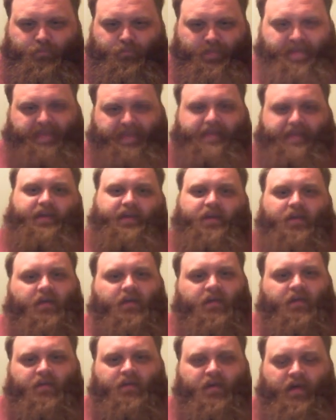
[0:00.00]
being
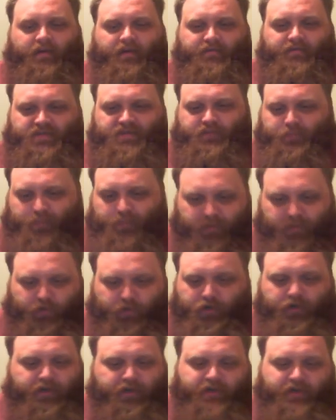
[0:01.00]
of just
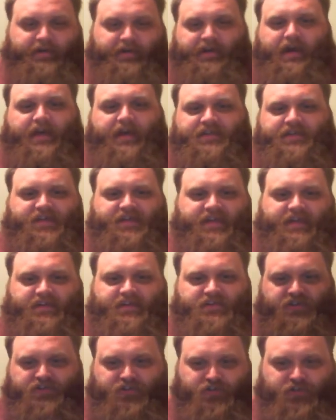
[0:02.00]
pure curiosity
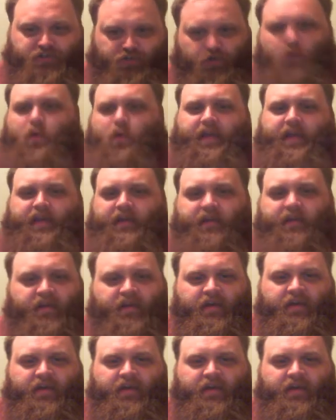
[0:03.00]
and just joy.